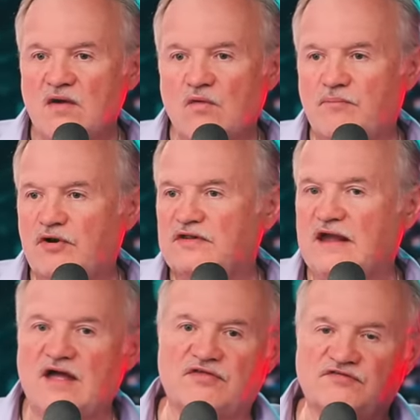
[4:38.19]
We put it
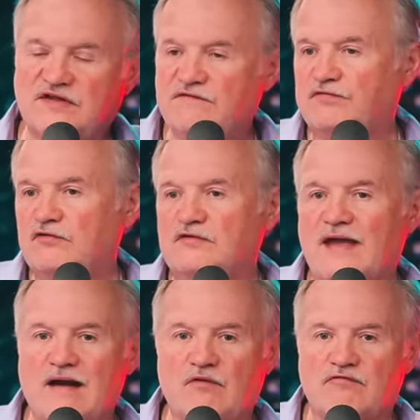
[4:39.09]
together. Steve flew
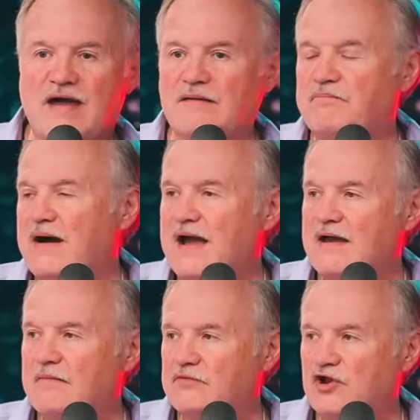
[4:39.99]
down. We ran it
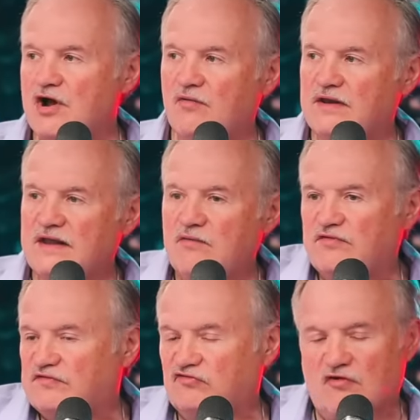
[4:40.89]
by him, you know, and he
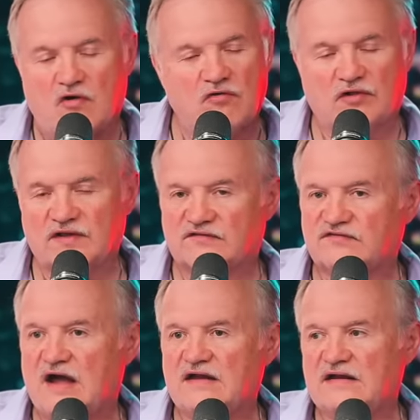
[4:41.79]
was totally
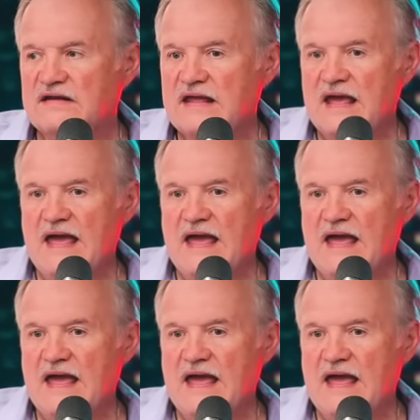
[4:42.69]
excited.